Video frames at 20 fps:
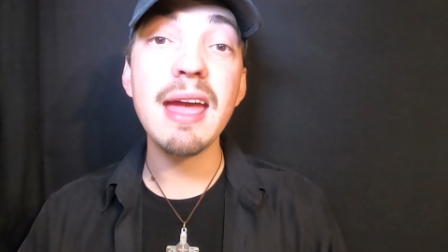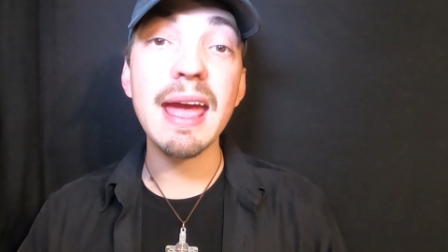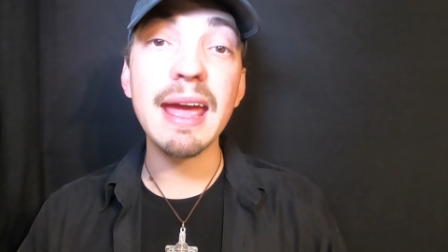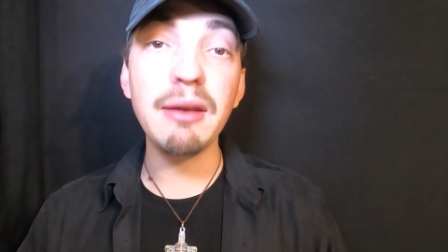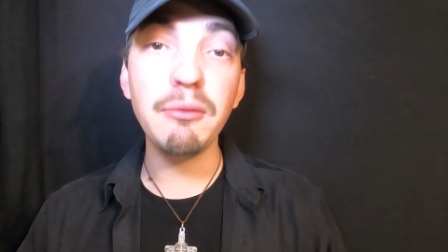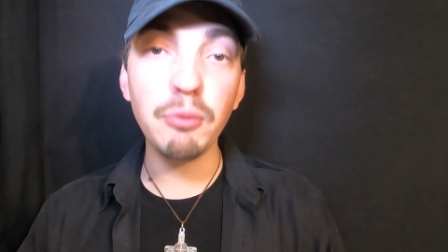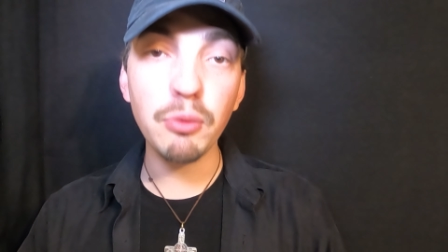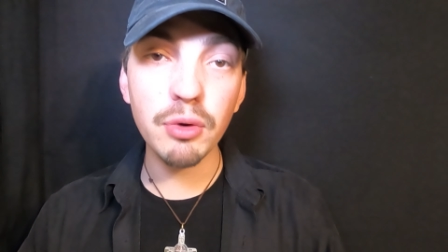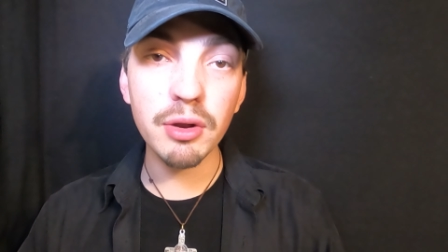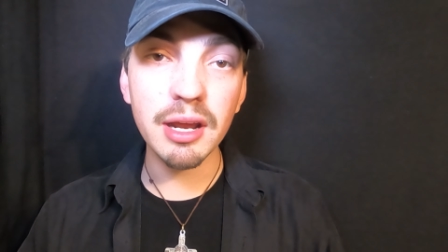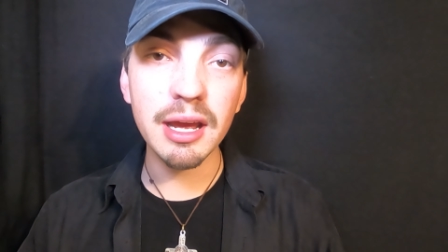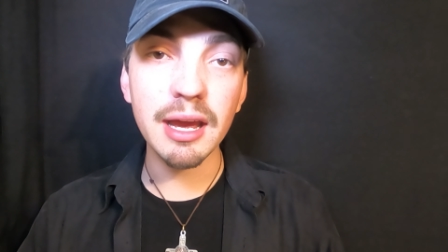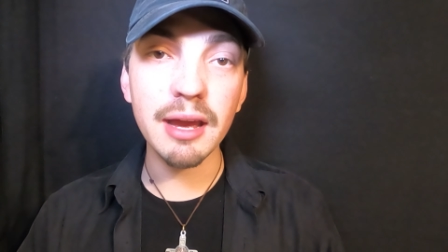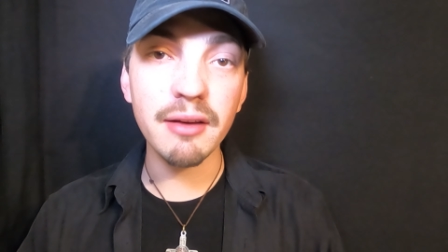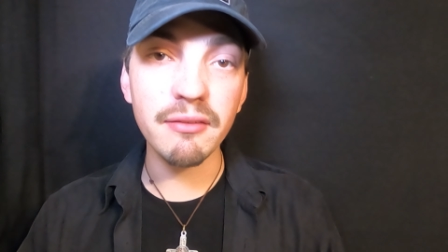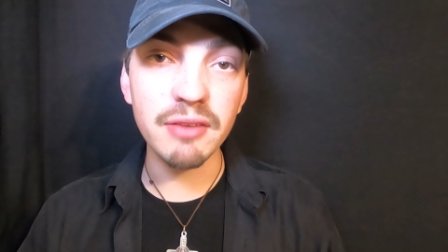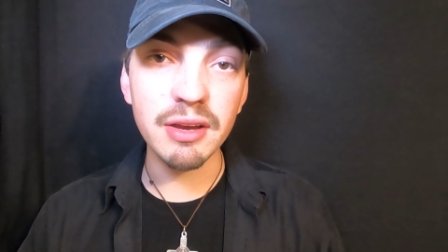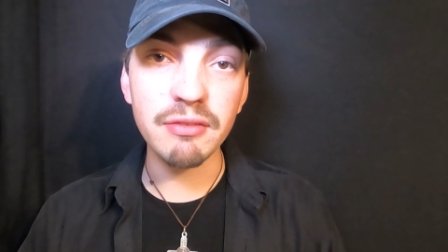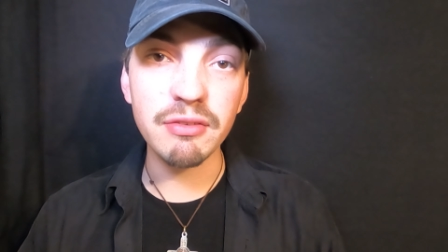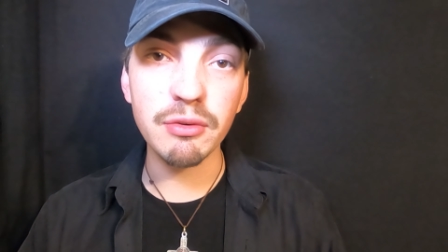and would
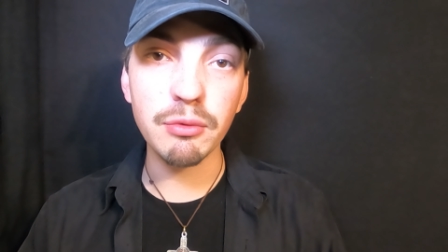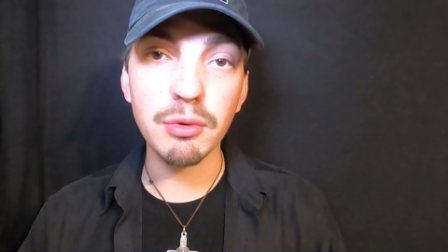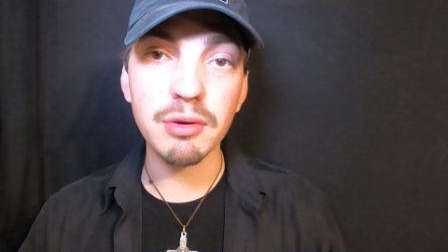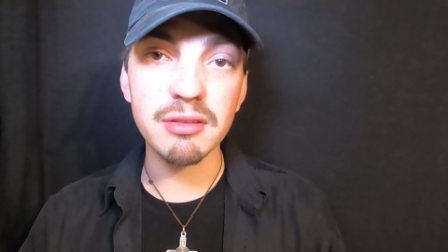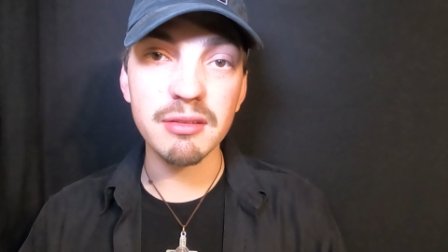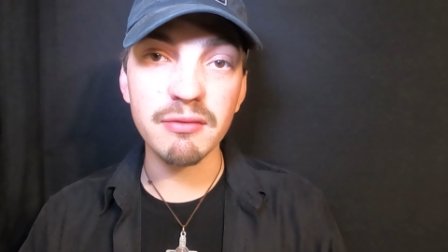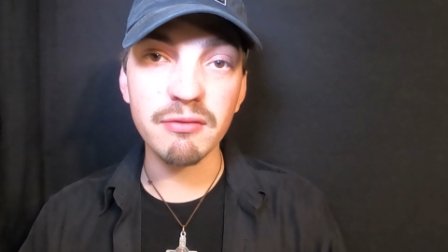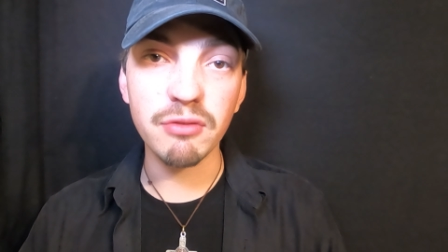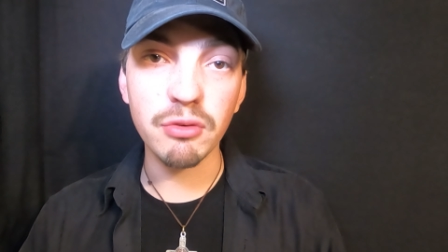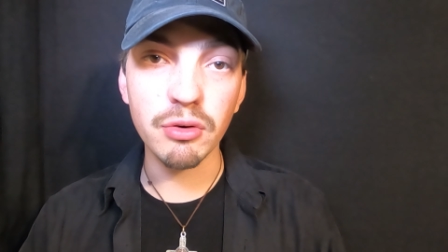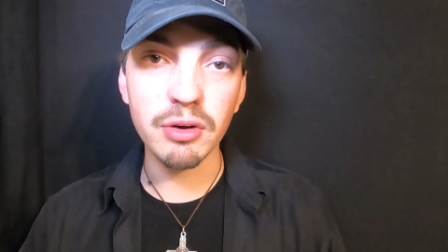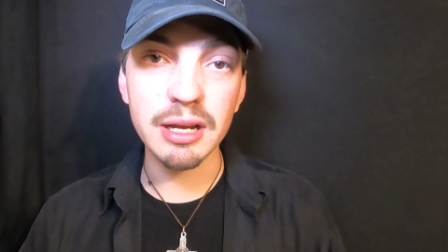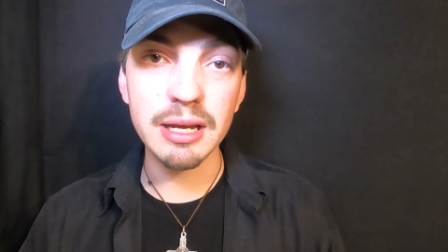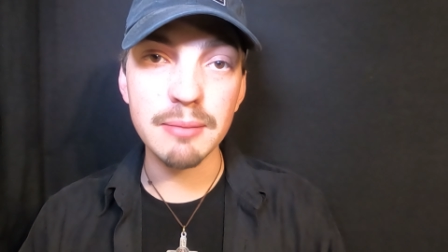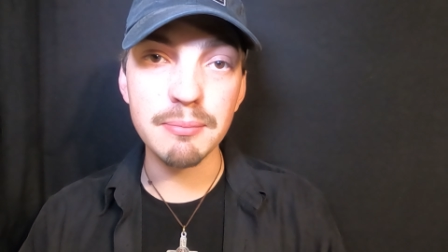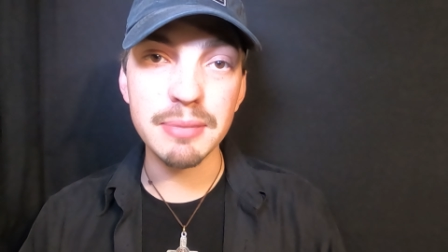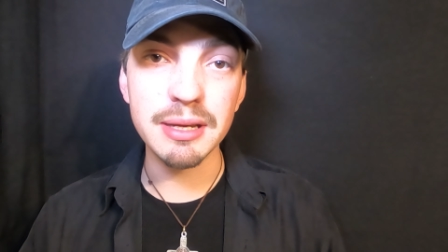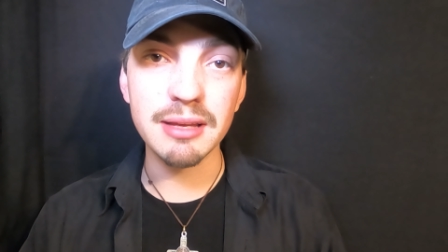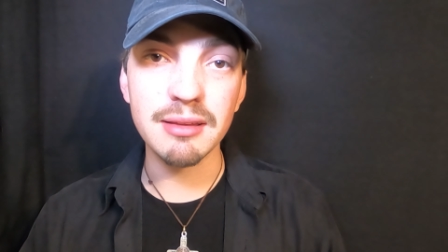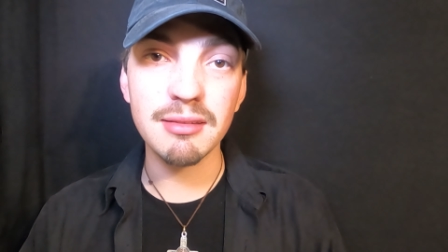have if it wasn't for
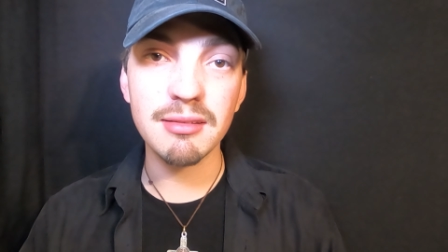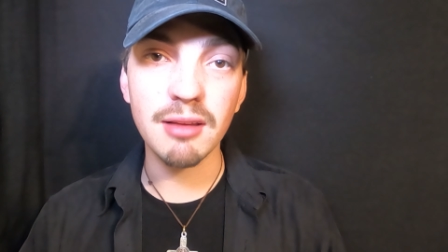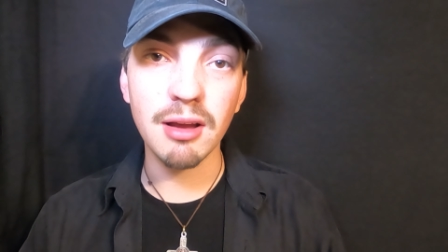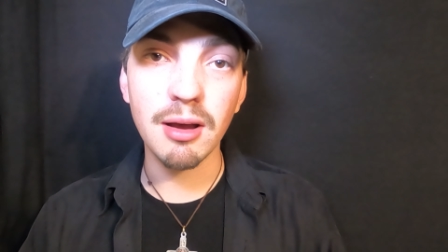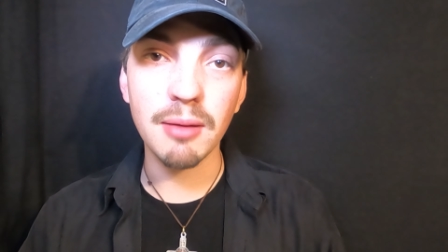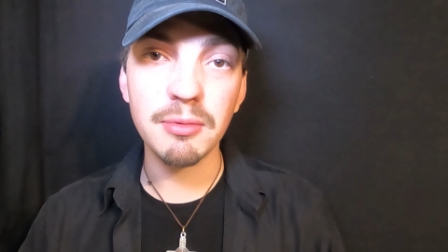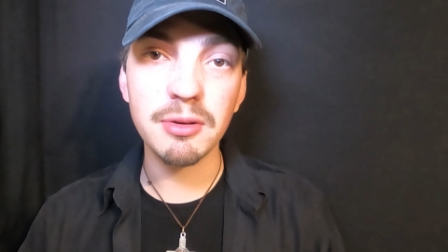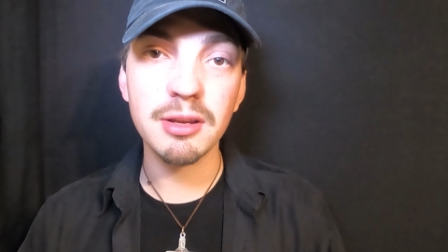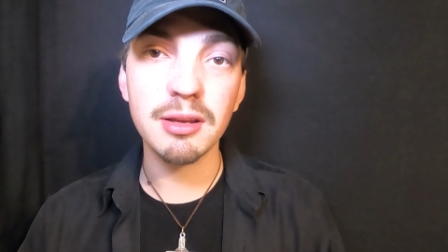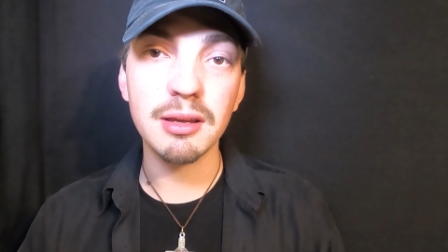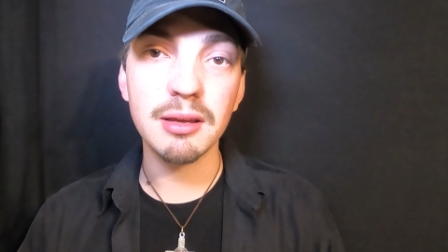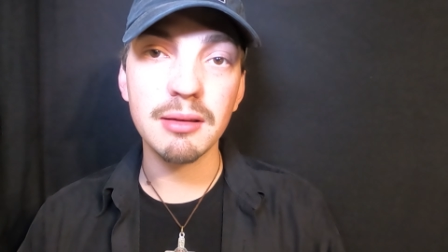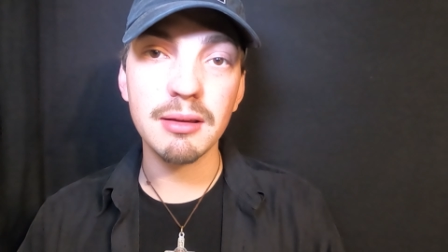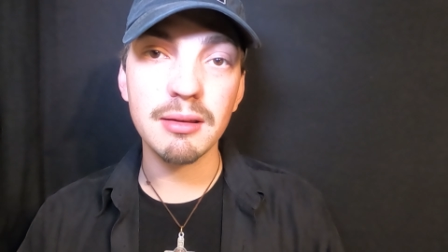him being stopped